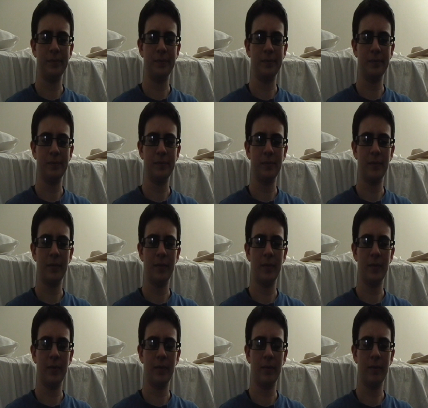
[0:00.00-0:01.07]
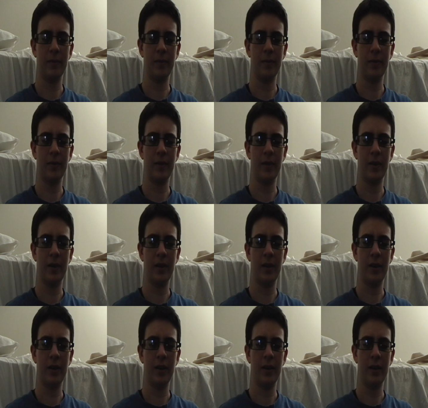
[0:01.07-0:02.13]

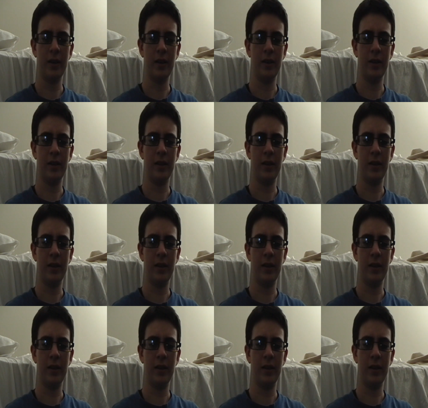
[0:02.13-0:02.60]
(silence)